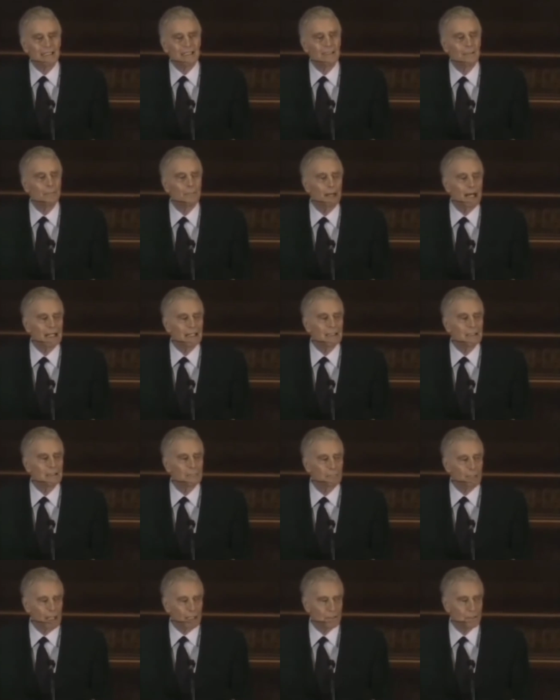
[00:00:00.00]

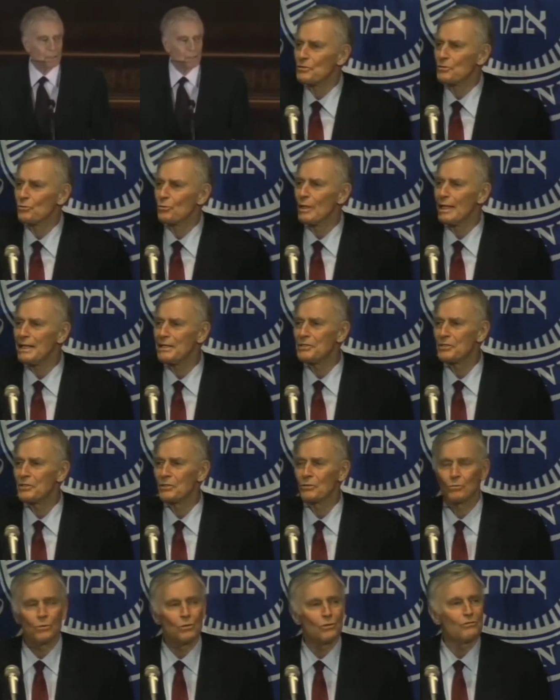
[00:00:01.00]
tyranny
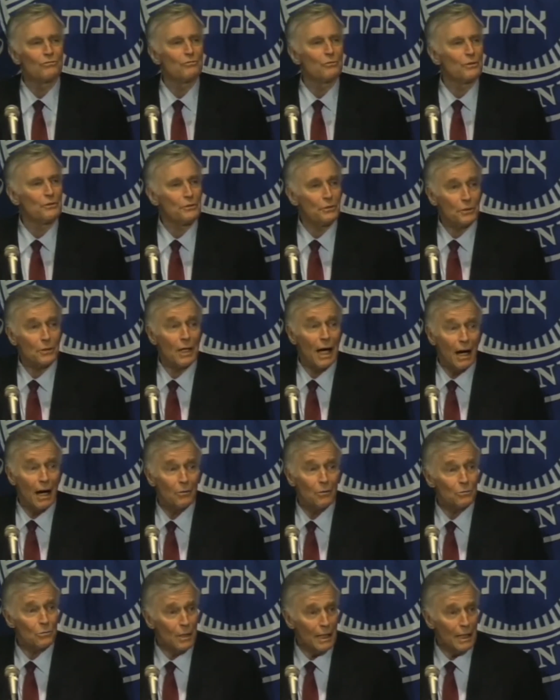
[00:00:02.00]
of the